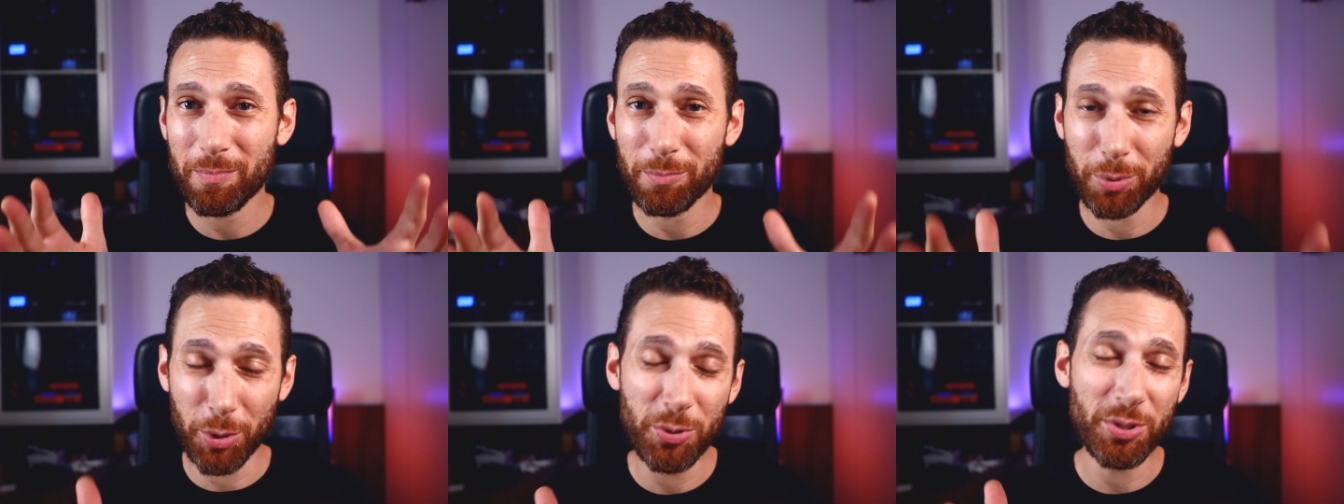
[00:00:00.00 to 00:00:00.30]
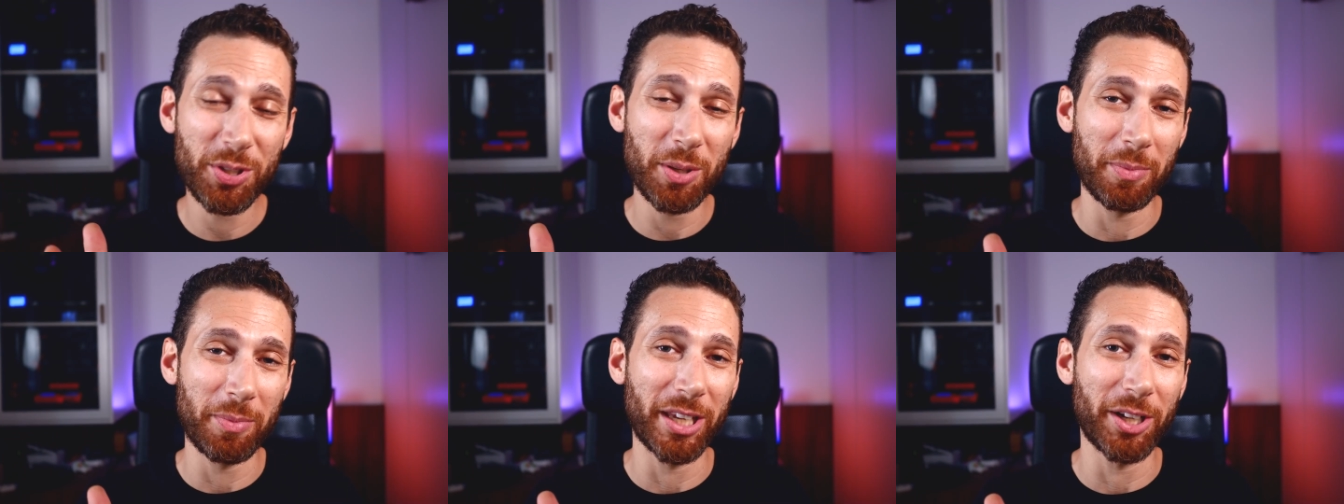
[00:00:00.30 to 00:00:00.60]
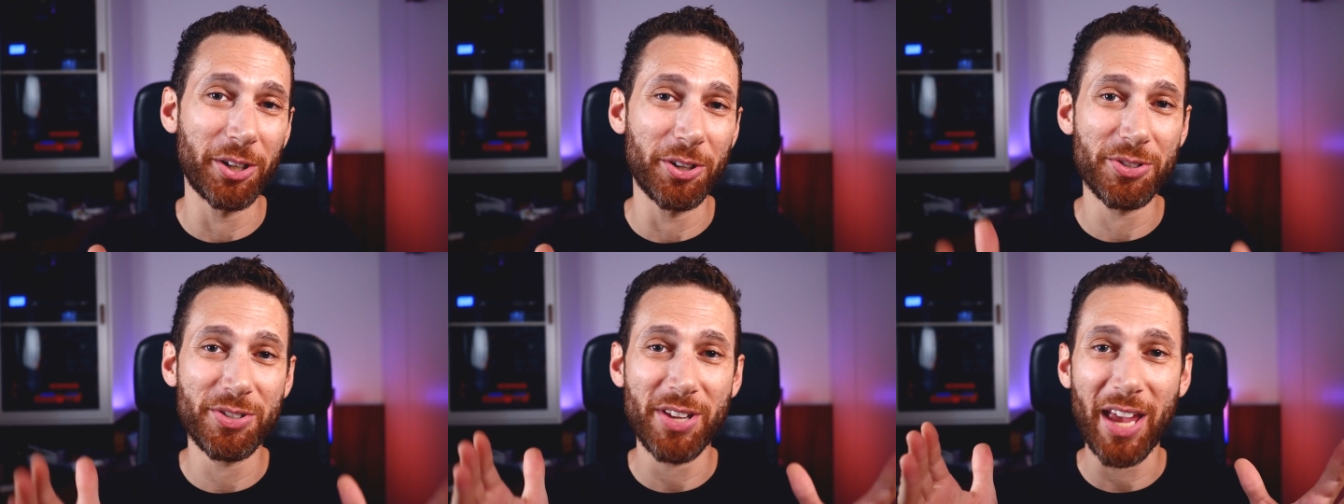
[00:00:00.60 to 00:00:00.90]

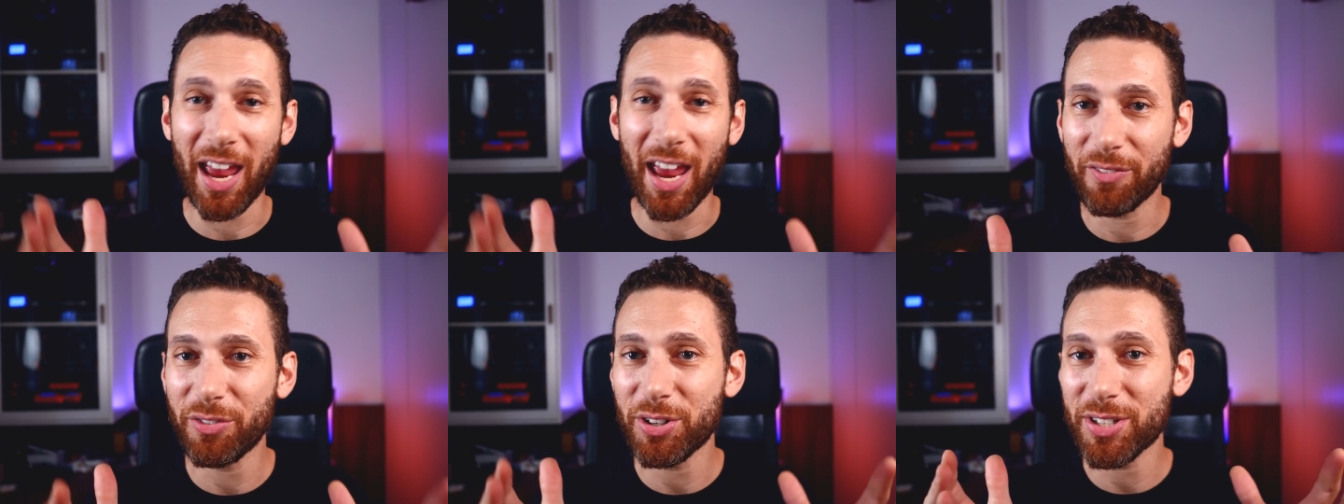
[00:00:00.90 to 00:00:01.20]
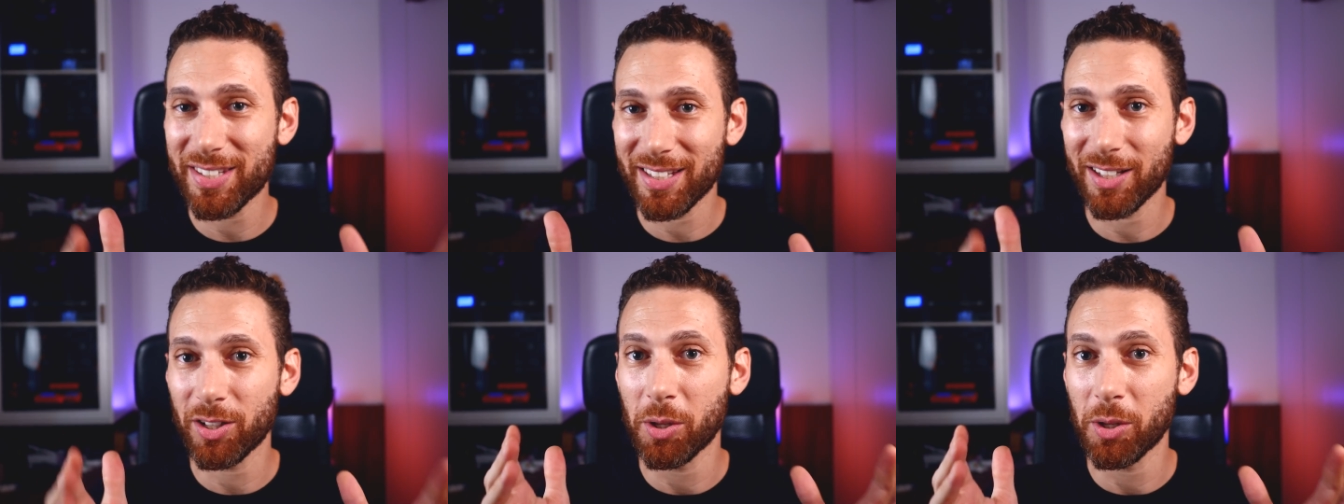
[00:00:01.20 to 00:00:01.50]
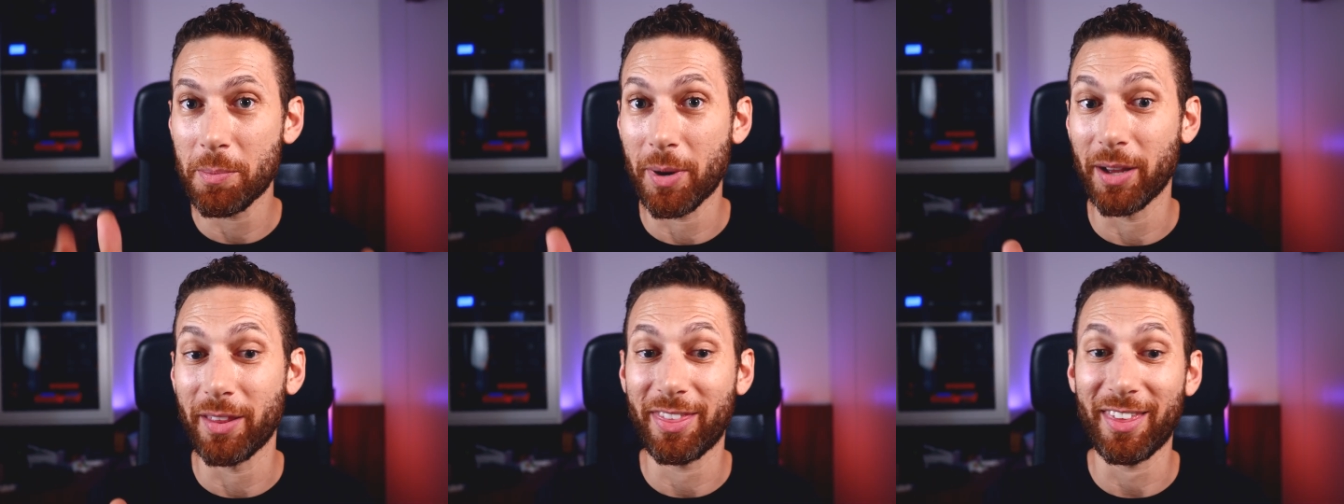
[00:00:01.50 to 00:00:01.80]
Prusameters every
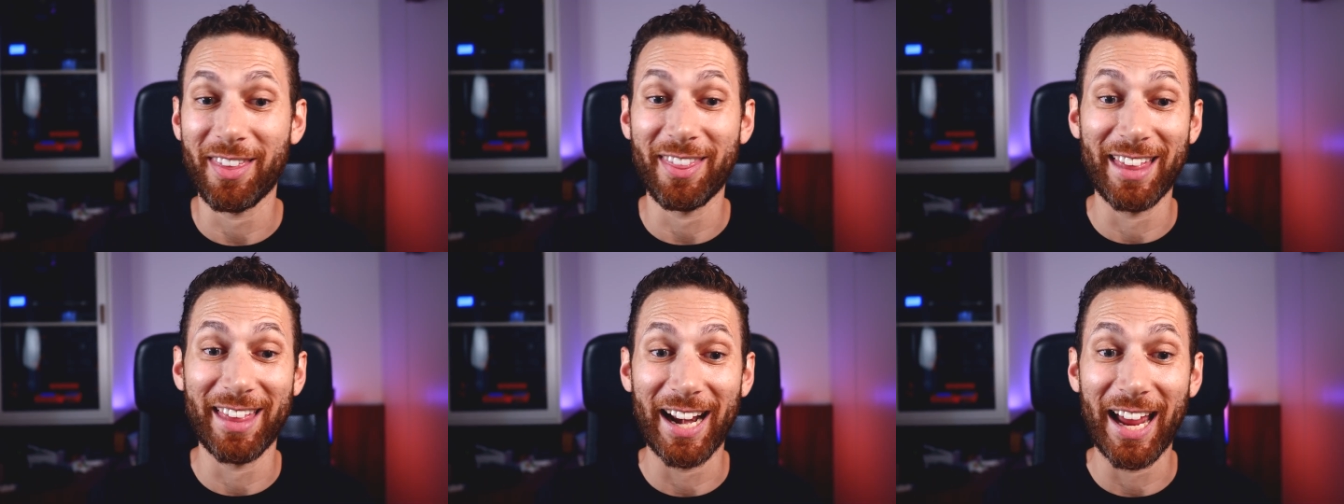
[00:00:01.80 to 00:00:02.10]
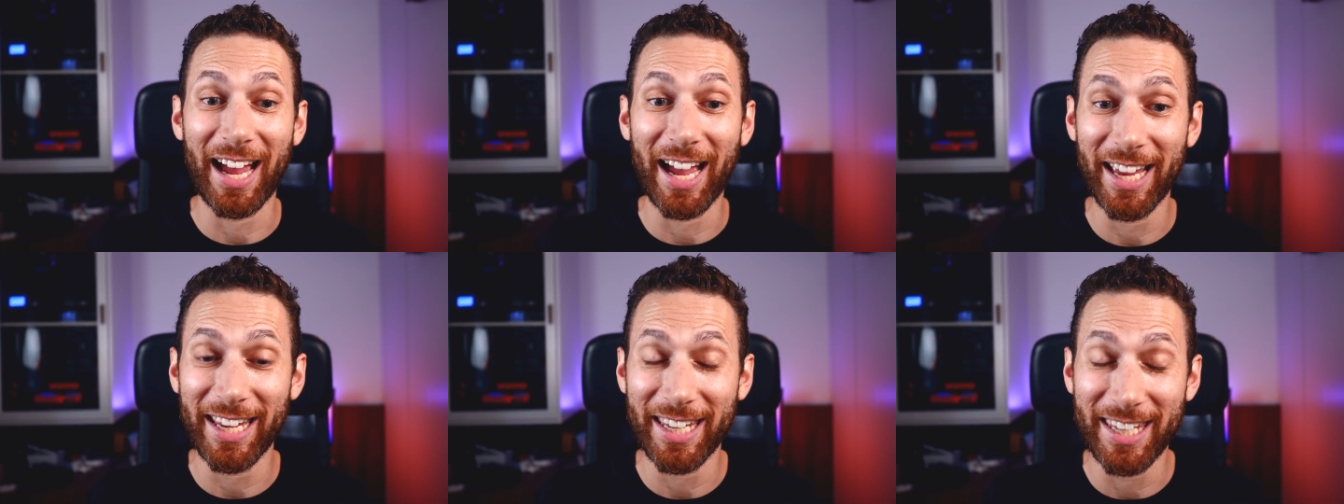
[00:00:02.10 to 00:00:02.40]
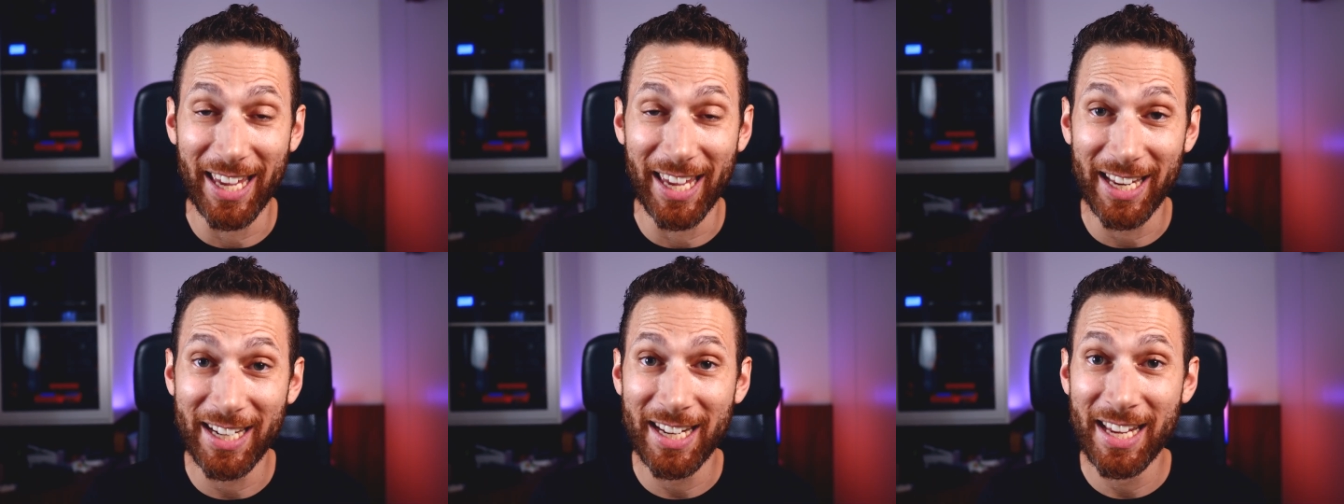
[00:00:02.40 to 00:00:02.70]
single month that I
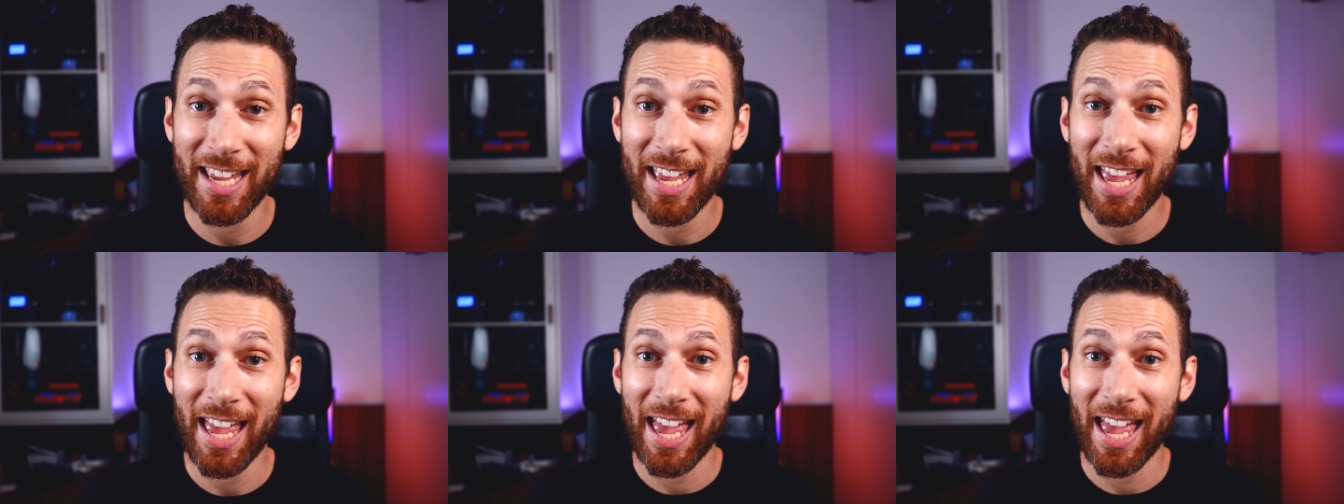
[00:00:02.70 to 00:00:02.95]
get.